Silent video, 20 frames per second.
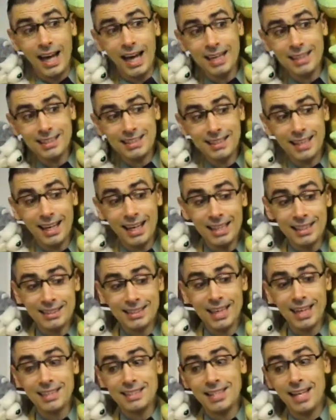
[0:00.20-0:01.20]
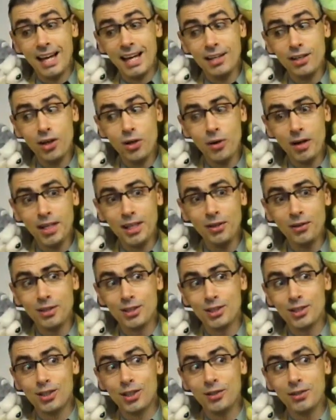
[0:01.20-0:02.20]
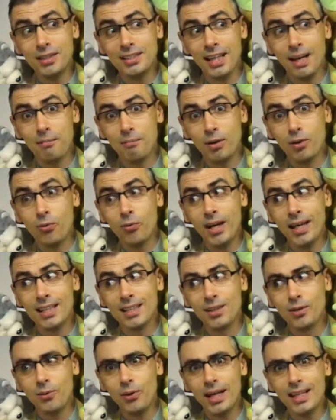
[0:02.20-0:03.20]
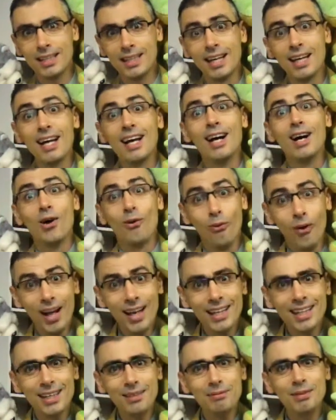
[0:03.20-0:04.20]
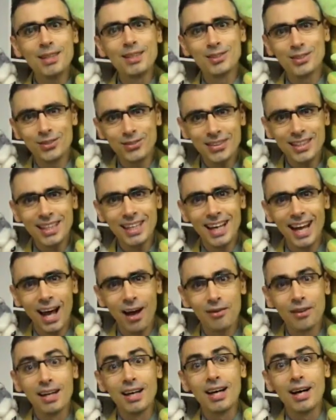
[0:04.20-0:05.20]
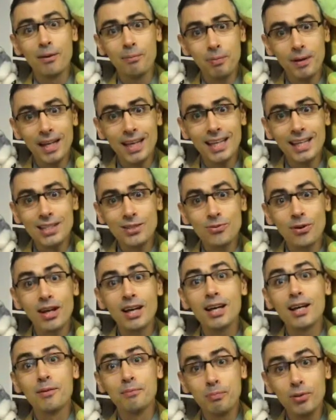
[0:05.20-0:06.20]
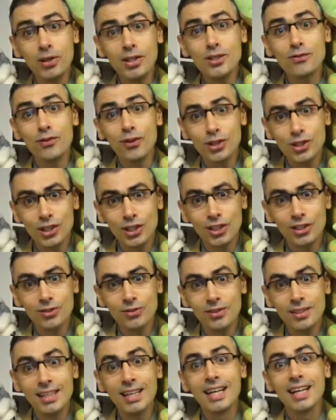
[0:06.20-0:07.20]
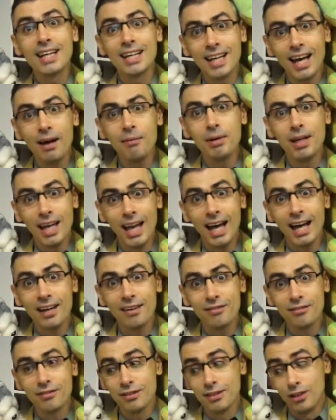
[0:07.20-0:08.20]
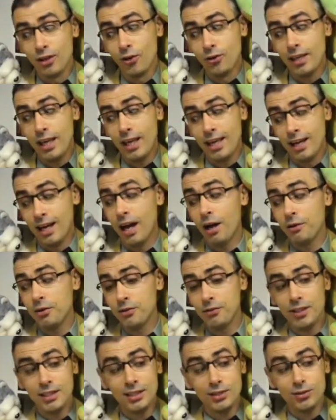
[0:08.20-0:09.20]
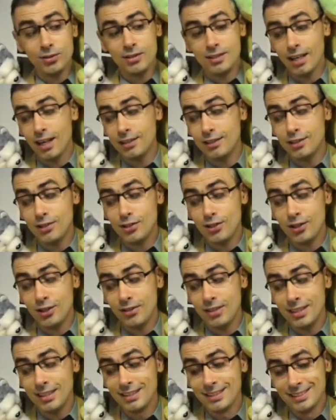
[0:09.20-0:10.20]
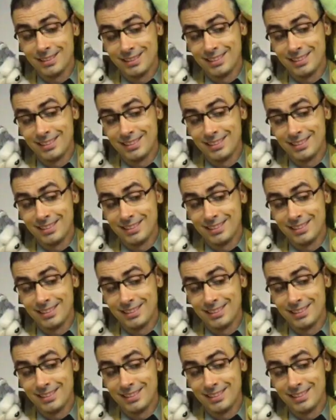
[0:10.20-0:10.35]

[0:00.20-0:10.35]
Guys, guys, guys, I know, I know it's story time, but wait, wait. Welcome to Read Aloud, a place where books for children come alive. Okay, are you ready to start the story?